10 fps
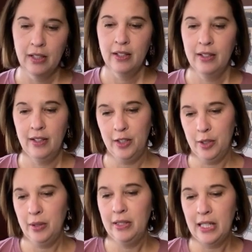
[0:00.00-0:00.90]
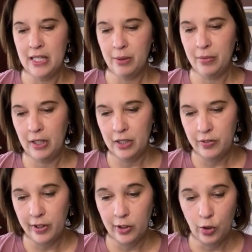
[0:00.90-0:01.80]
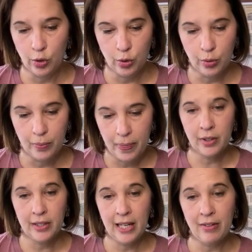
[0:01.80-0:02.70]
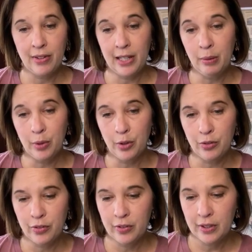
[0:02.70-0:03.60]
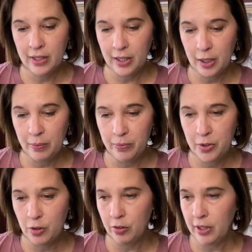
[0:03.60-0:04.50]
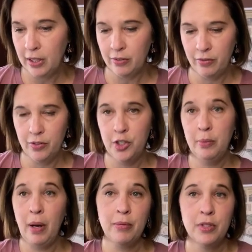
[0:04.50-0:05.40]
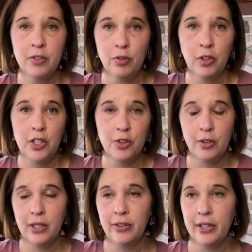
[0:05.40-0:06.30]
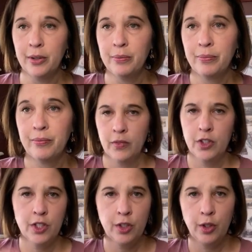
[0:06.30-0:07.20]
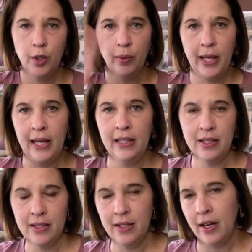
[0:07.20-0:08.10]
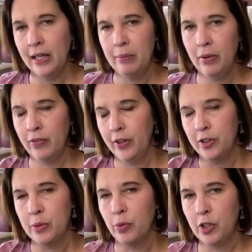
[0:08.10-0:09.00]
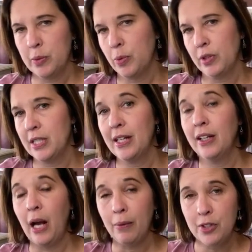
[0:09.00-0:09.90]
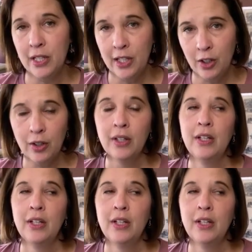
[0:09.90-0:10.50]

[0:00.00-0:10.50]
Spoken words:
and that's something that's very local. And they have the ham loaf, so really cheap options for lunch or dinner here. Just so you know, Katie's is not a buffet or smorgasbord. That's not an option here.